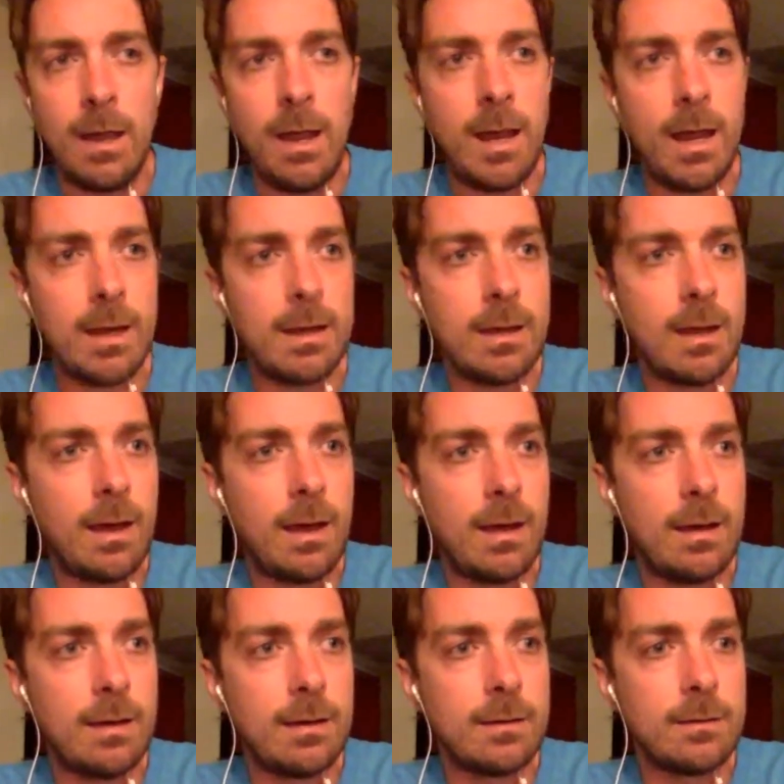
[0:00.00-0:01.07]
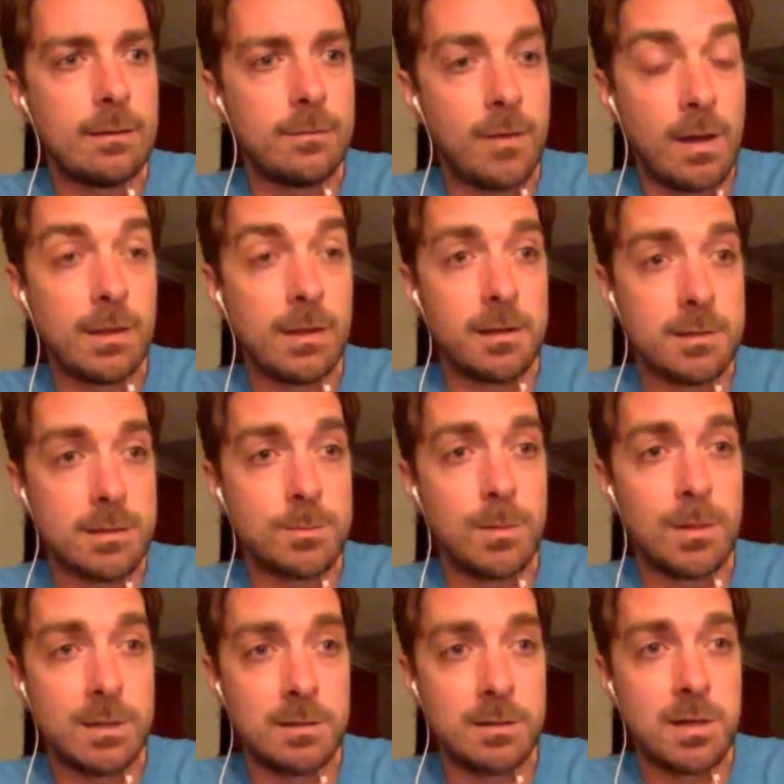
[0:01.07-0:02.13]
and finally got to
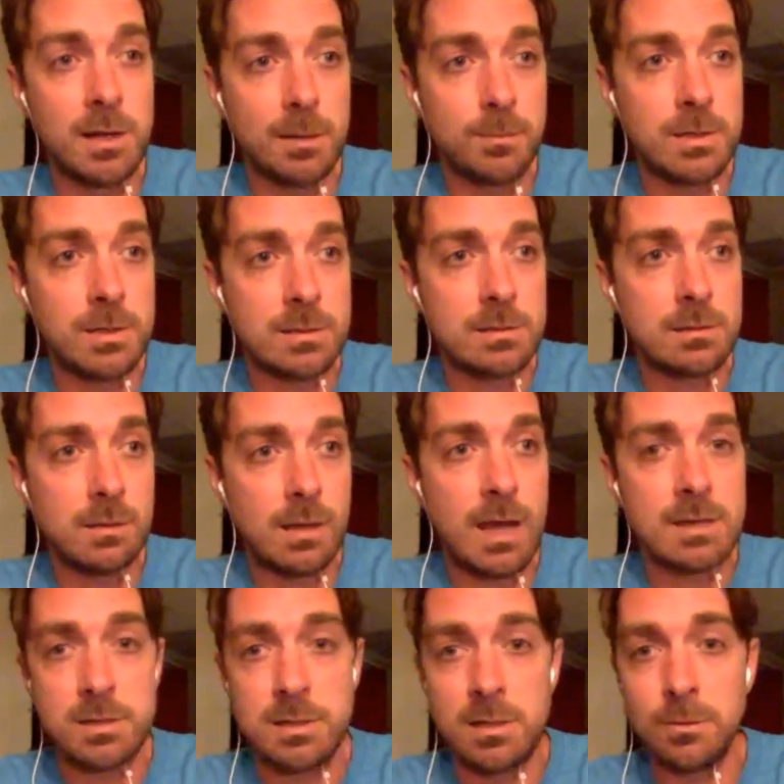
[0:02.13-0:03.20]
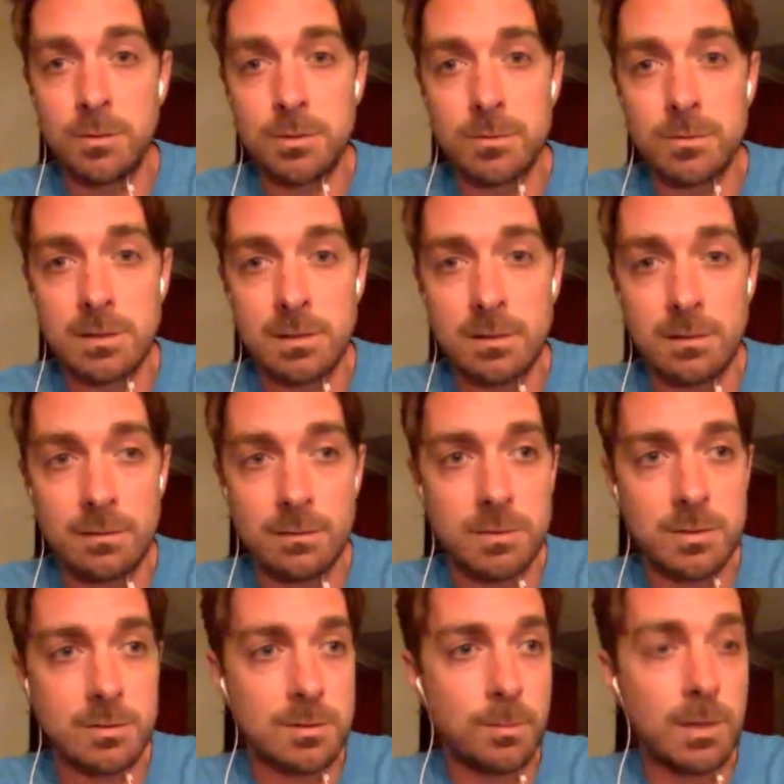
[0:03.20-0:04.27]
speak to Jacob just last year, which was a
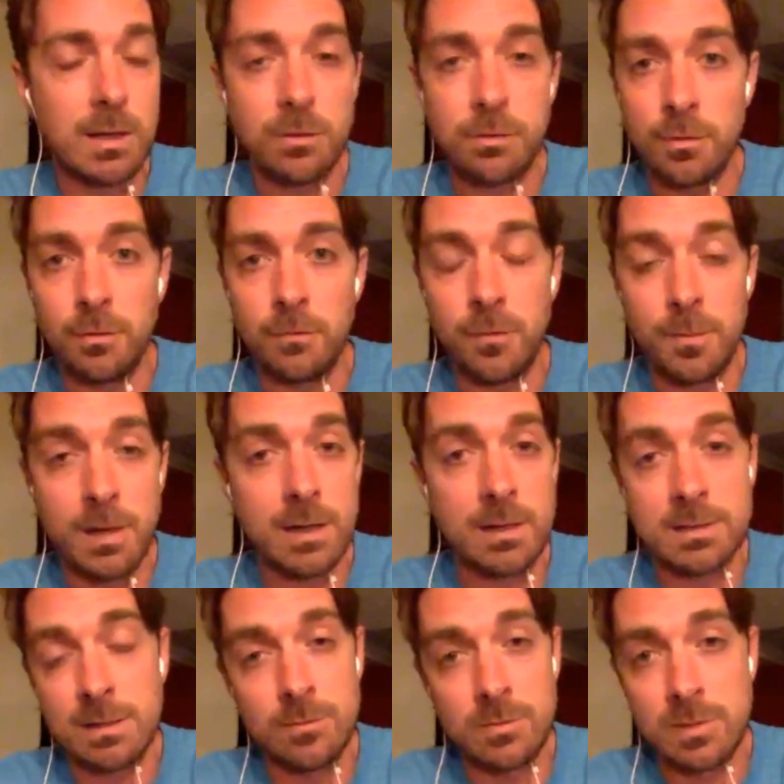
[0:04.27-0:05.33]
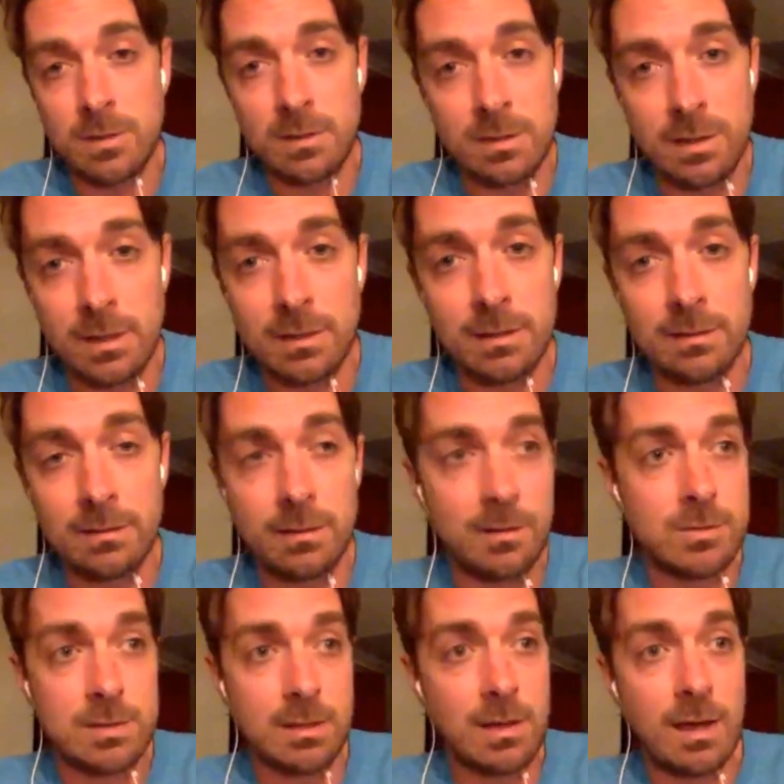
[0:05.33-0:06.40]
big thrill for me, because he was
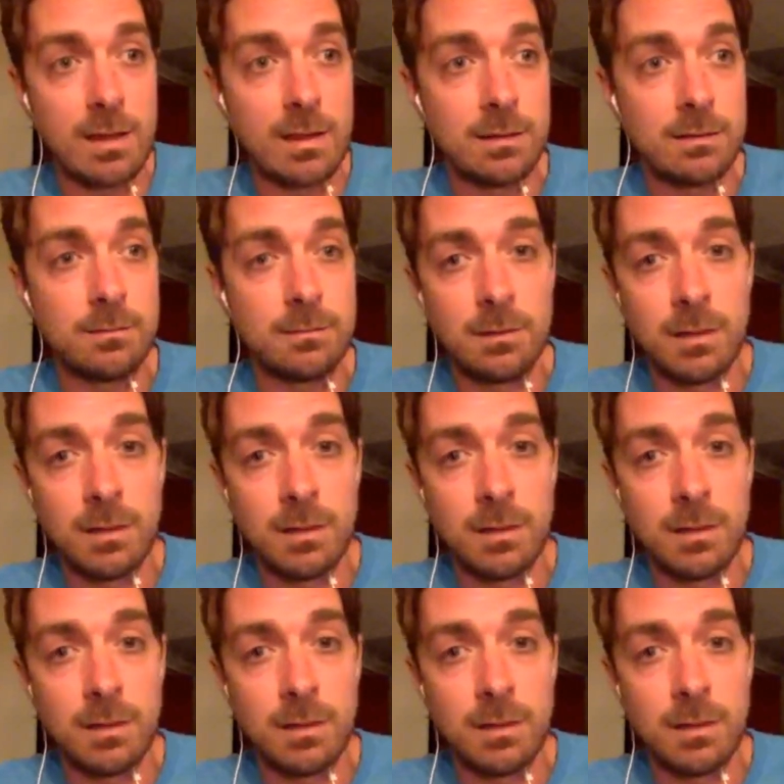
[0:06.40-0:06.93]
the guy that,